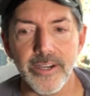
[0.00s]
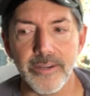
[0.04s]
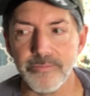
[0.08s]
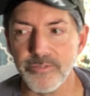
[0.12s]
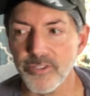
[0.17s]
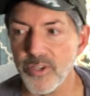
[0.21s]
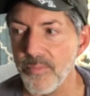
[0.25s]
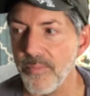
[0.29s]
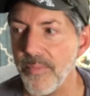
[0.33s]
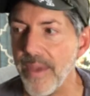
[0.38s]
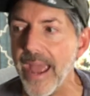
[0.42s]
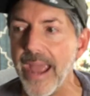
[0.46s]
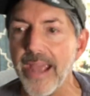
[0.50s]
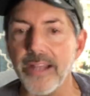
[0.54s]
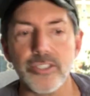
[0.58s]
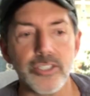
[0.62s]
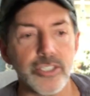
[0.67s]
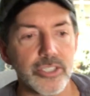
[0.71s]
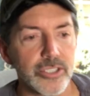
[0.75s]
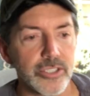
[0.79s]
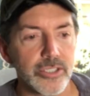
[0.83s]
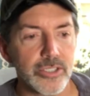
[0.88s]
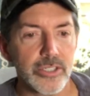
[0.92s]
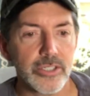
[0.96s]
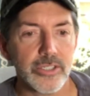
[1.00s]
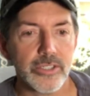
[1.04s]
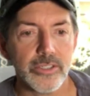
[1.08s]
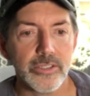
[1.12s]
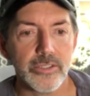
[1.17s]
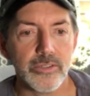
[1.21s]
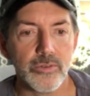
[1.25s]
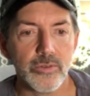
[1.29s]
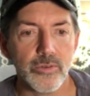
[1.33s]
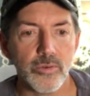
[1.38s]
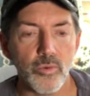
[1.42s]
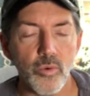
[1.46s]
to match
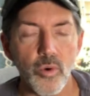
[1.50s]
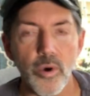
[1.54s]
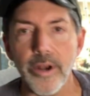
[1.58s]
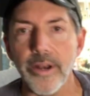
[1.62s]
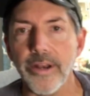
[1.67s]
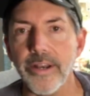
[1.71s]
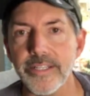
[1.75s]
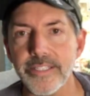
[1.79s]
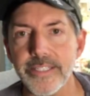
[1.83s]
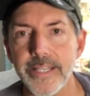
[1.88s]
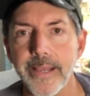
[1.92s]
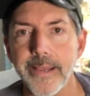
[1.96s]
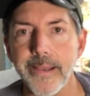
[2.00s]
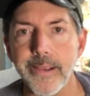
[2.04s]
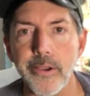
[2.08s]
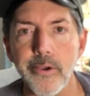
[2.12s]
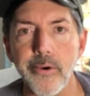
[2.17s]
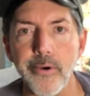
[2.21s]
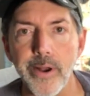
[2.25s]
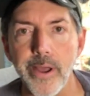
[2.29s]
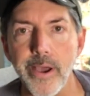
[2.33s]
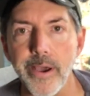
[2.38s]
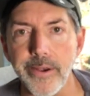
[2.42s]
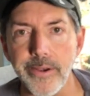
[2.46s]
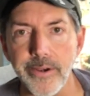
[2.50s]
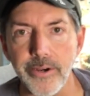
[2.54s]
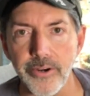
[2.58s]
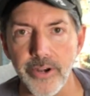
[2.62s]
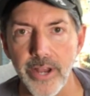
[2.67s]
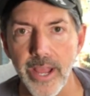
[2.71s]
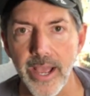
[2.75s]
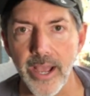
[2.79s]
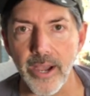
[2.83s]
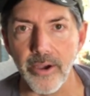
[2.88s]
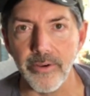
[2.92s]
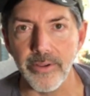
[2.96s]
what it is I had going on here
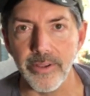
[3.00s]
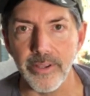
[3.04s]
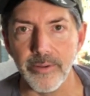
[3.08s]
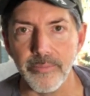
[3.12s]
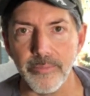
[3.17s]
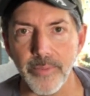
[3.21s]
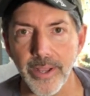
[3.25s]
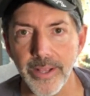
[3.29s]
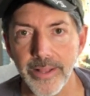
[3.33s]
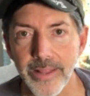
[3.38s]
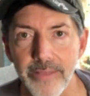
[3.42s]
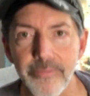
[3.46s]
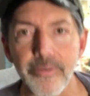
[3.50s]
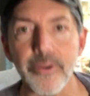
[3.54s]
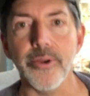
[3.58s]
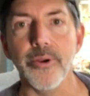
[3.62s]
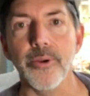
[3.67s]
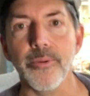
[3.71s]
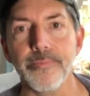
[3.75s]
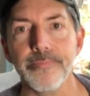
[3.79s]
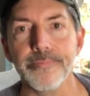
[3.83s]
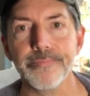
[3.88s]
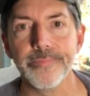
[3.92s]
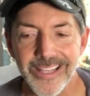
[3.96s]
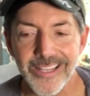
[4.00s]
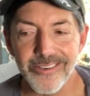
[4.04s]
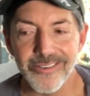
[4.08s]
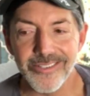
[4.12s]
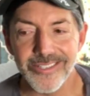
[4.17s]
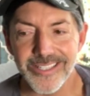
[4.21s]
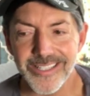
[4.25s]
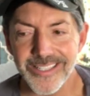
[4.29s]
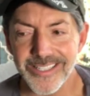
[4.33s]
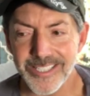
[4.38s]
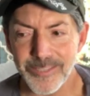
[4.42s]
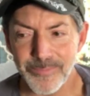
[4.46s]
now in my living room. It was
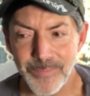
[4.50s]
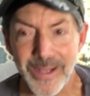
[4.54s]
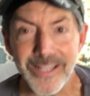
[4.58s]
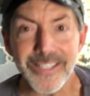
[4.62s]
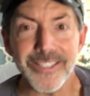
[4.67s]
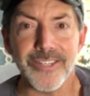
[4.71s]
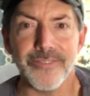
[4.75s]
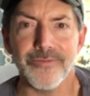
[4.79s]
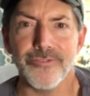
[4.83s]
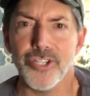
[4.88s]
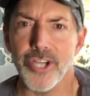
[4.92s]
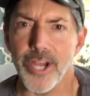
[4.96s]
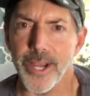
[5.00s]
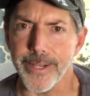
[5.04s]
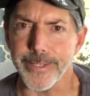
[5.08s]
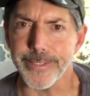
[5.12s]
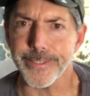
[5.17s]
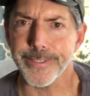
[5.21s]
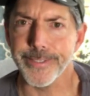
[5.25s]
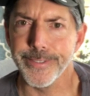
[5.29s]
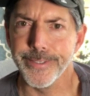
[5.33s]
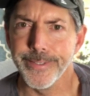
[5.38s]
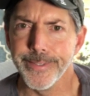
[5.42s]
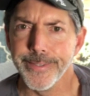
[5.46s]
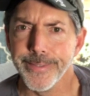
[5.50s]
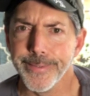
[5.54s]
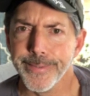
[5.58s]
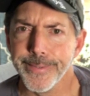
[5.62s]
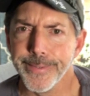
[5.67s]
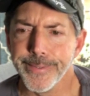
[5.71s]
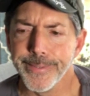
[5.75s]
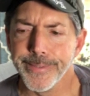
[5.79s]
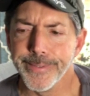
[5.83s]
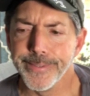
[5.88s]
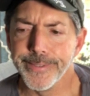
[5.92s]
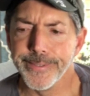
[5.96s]
an expensive chest.
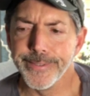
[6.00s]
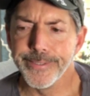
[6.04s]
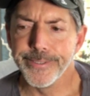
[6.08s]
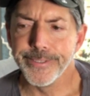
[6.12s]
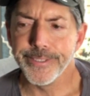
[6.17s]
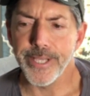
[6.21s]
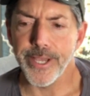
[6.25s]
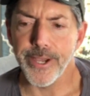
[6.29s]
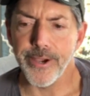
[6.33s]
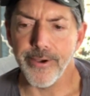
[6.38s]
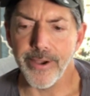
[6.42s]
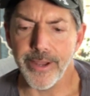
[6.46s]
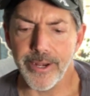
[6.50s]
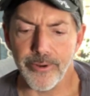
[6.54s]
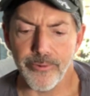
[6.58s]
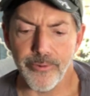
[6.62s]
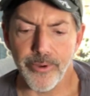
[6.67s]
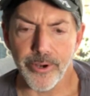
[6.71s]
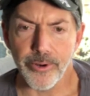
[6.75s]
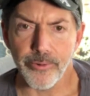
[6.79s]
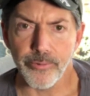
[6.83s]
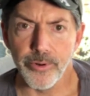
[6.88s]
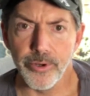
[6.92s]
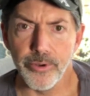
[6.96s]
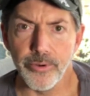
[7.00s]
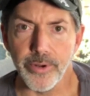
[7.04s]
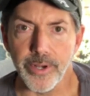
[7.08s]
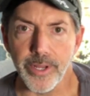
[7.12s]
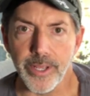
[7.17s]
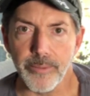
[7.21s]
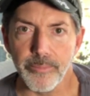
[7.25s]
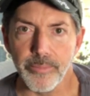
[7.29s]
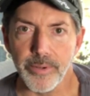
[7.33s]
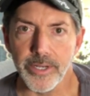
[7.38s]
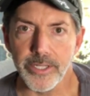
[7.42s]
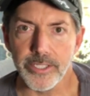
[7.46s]
So I didn't want to ruin
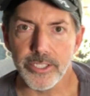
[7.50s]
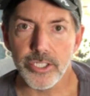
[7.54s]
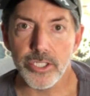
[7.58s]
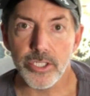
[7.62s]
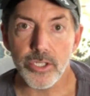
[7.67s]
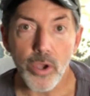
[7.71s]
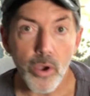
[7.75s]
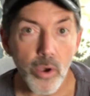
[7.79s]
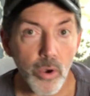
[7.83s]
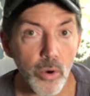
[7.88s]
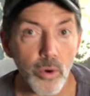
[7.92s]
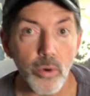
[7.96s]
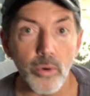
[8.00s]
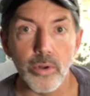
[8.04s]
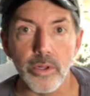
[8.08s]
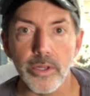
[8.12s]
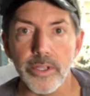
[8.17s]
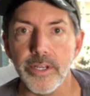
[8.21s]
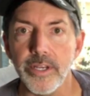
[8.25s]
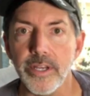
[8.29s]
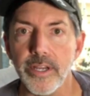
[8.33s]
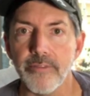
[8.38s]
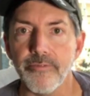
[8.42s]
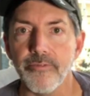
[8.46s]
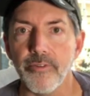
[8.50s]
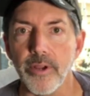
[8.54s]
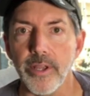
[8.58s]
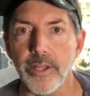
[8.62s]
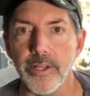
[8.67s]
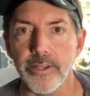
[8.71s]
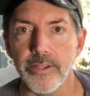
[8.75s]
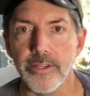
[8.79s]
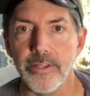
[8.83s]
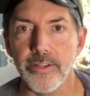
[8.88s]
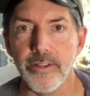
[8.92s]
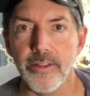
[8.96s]
it, but it's totally
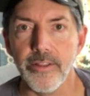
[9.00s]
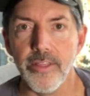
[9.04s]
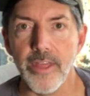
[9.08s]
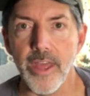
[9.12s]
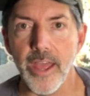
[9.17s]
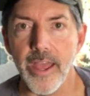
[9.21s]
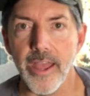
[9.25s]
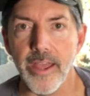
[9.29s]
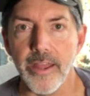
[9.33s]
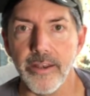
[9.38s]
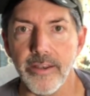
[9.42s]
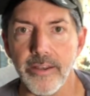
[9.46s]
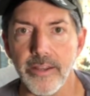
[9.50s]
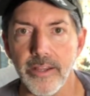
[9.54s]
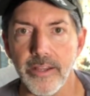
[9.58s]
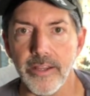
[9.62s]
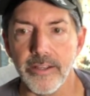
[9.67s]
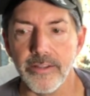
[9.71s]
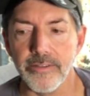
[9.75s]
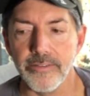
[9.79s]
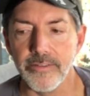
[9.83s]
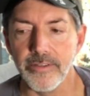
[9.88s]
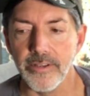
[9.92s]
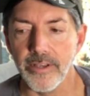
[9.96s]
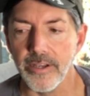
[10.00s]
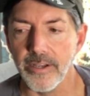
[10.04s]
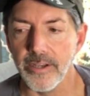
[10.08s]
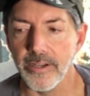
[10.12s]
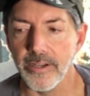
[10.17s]
different than it